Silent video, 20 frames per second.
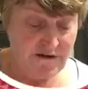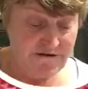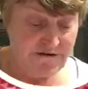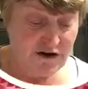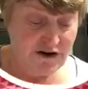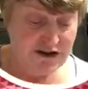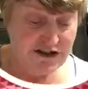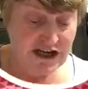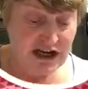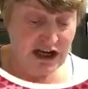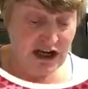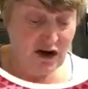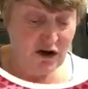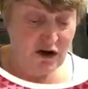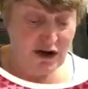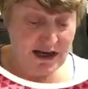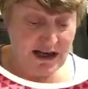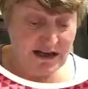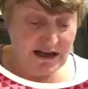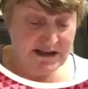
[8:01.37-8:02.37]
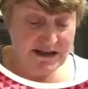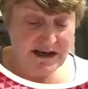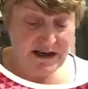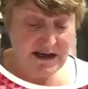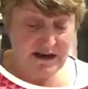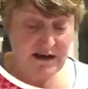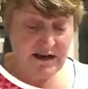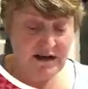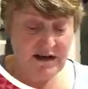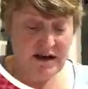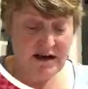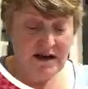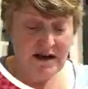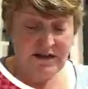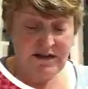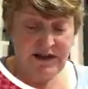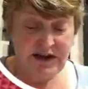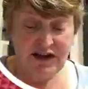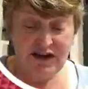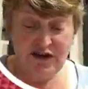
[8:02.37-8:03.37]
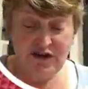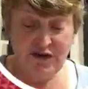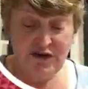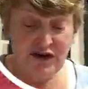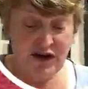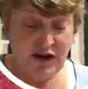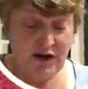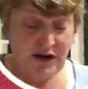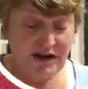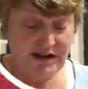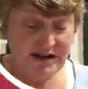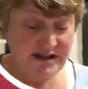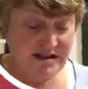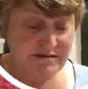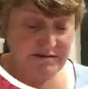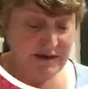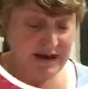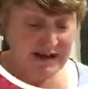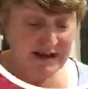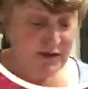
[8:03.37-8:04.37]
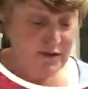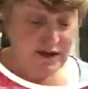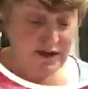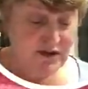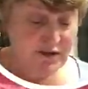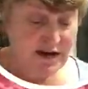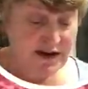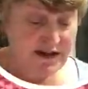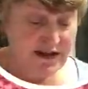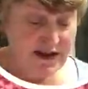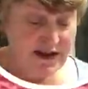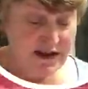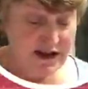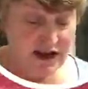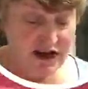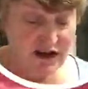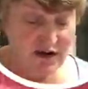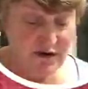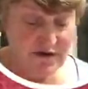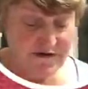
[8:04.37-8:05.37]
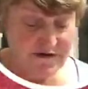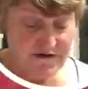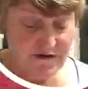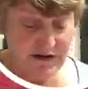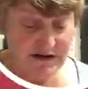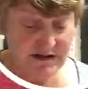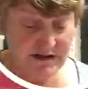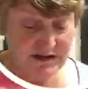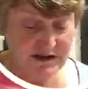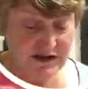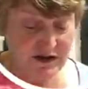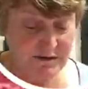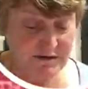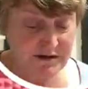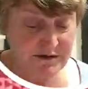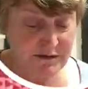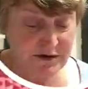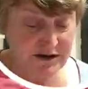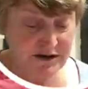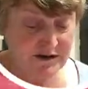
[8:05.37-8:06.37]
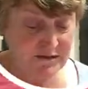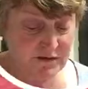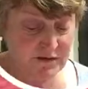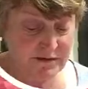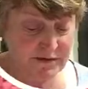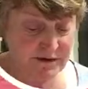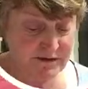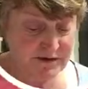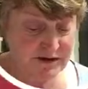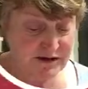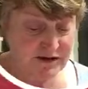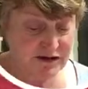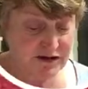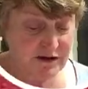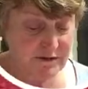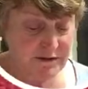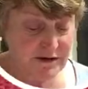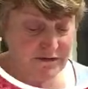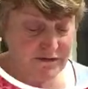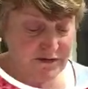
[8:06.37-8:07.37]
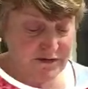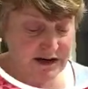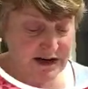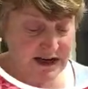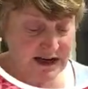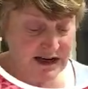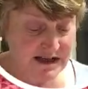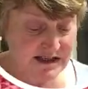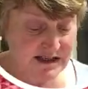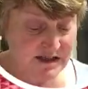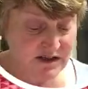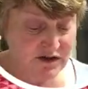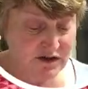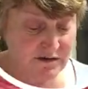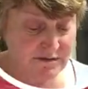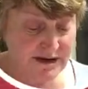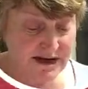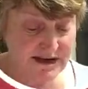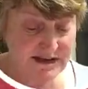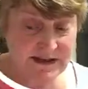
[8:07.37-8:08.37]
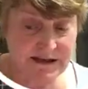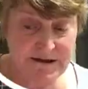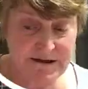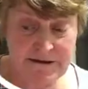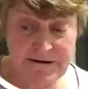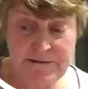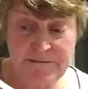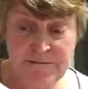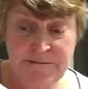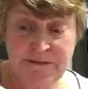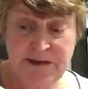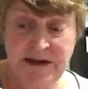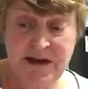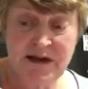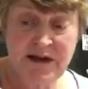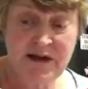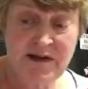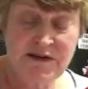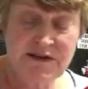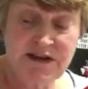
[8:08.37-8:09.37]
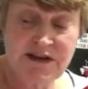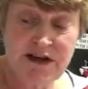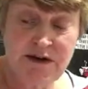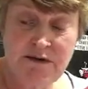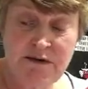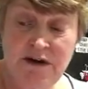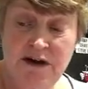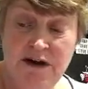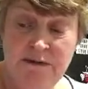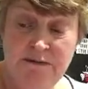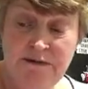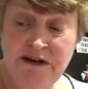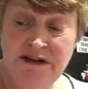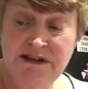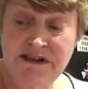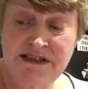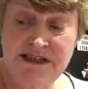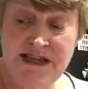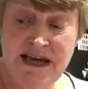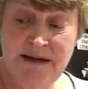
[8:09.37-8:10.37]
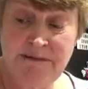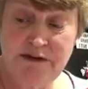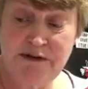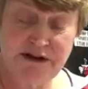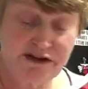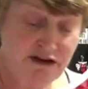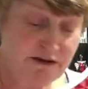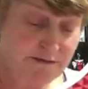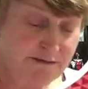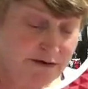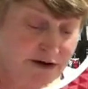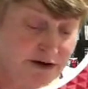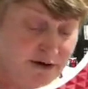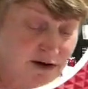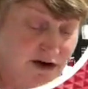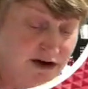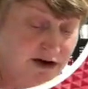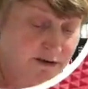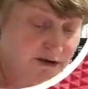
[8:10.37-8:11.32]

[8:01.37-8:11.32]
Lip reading: find it a lot easier. Then you know it doesn't matter which way they go, front, top to bottom or bottom to top. It really does not matter. So I'm going to take my Tombow and